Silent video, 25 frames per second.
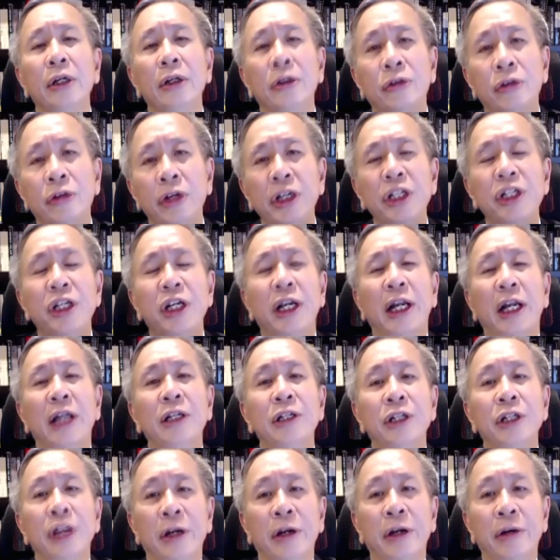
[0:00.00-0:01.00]
three
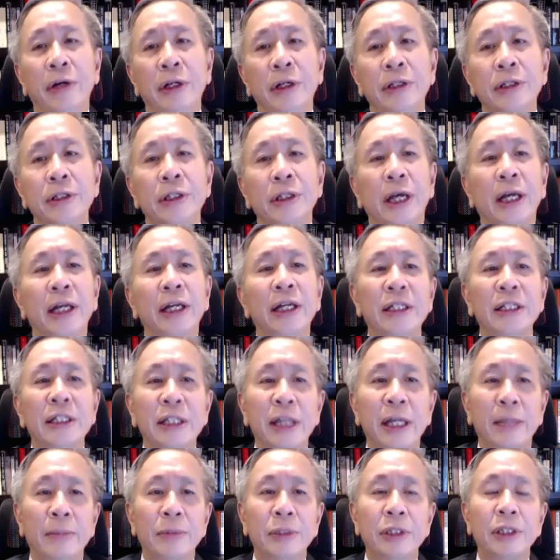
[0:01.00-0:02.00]
challenge areas and the
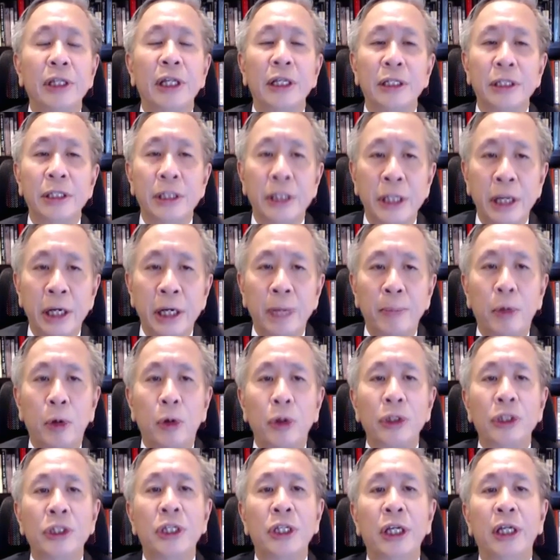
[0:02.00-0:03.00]
steps that
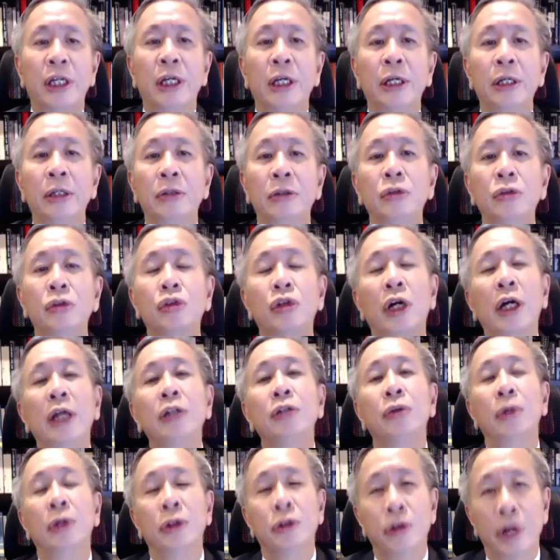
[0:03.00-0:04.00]
Singapore is taking to try
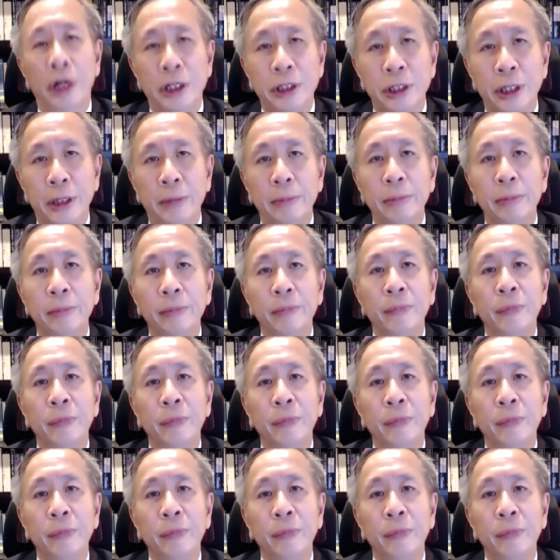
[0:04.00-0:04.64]
to address them.